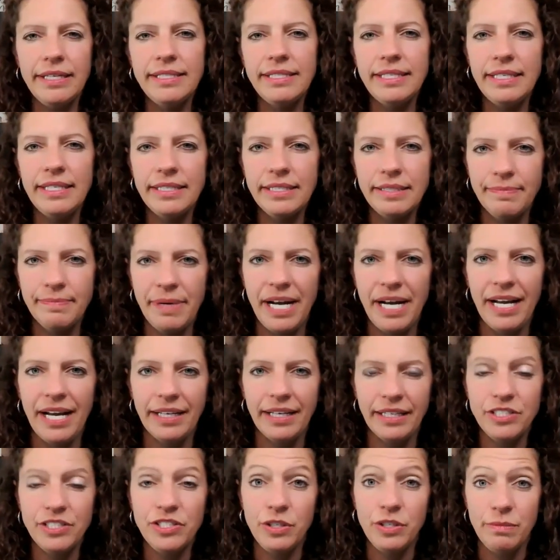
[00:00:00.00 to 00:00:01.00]
easy
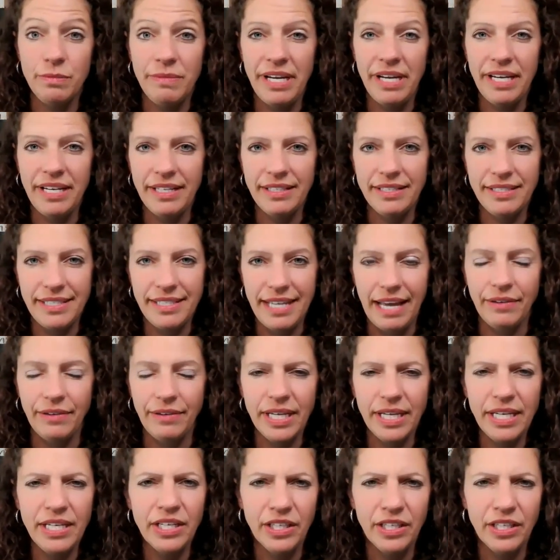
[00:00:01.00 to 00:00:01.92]
spot because you make it sound